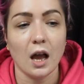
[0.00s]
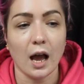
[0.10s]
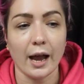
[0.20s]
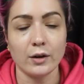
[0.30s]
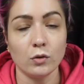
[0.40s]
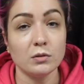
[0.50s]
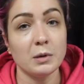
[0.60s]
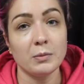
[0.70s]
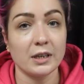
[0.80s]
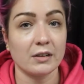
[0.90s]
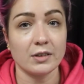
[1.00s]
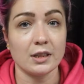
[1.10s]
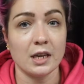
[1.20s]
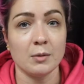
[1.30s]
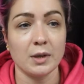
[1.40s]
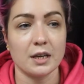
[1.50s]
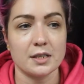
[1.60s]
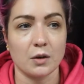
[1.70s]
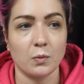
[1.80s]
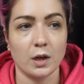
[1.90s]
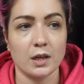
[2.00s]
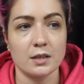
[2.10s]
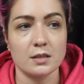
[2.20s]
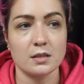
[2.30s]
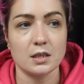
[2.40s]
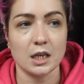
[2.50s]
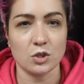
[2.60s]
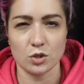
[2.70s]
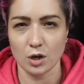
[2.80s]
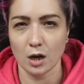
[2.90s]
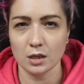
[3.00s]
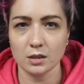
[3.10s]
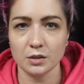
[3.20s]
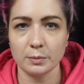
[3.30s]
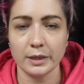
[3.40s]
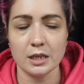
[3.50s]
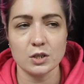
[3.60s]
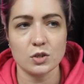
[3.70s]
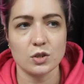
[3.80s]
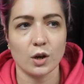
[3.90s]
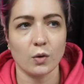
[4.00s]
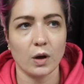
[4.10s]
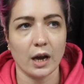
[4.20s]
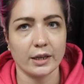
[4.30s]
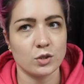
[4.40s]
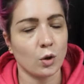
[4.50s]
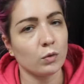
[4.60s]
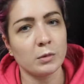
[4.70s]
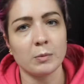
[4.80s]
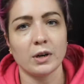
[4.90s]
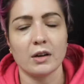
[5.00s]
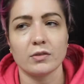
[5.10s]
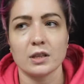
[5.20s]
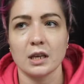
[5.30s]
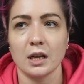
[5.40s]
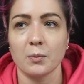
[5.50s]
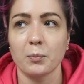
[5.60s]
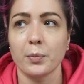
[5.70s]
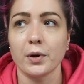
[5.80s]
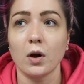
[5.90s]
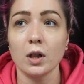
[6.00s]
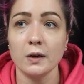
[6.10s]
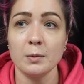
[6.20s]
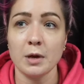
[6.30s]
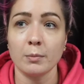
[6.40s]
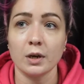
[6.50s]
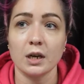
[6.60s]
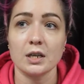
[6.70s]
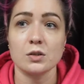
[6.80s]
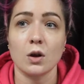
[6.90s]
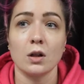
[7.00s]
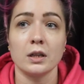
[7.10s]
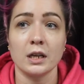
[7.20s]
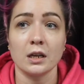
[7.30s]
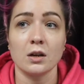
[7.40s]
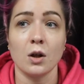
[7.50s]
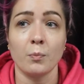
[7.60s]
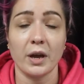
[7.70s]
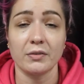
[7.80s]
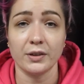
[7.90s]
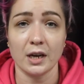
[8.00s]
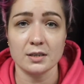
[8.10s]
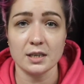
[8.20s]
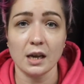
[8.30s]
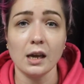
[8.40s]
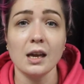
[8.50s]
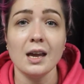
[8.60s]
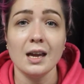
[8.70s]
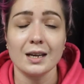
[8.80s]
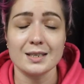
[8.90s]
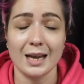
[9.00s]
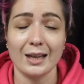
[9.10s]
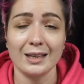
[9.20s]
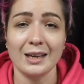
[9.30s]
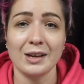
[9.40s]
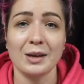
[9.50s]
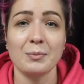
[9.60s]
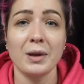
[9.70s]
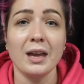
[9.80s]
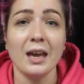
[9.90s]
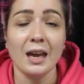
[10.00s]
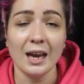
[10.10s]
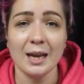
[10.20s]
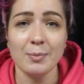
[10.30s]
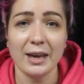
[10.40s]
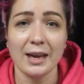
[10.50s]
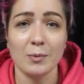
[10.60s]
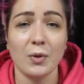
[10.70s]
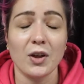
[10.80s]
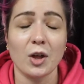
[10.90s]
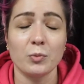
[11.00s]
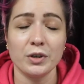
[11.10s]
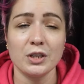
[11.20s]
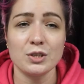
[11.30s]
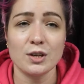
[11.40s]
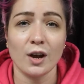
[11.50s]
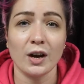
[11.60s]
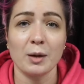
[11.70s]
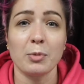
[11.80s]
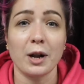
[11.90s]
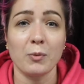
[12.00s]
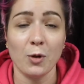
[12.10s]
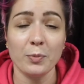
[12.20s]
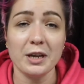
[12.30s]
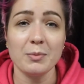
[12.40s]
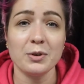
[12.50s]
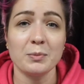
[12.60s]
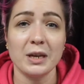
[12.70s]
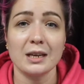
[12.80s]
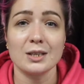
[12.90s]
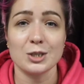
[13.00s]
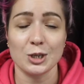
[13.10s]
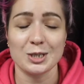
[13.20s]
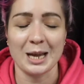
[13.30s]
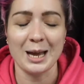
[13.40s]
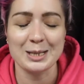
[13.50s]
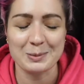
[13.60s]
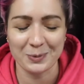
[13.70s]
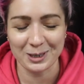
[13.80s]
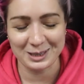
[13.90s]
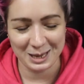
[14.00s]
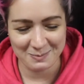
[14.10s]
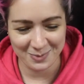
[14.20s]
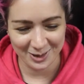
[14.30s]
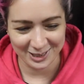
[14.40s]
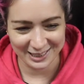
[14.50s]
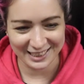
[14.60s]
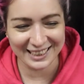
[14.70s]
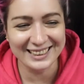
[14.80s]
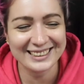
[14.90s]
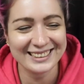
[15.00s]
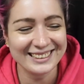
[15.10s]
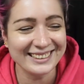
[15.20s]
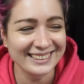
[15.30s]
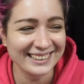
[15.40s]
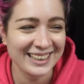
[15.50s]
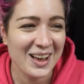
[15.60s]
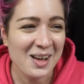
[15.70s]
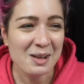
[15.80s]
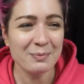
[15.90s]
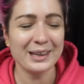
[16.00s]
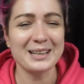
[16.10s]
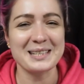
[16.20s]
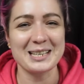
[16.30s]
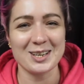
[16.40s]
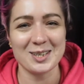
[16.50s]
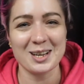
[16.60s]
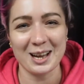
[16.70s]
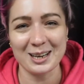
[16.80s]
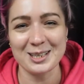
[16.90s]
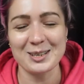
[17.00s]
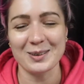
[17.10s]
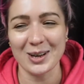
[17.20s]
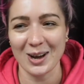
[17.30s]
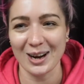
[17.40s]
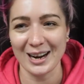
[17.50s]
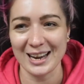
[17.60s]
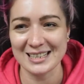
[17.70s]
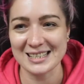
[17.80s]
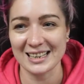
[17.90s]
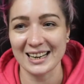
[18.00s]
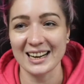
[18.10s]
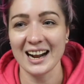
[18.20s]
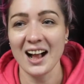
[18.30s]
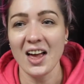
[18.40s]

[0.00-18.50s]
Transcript: I don't remember everything because I was in shock a little bit, so I don't remember everything. But all I remember is calling my fiance and telling him, hey babe, I'm really sorry, but I won't be able to make it to your dad's birthday party because I just got into a car accident.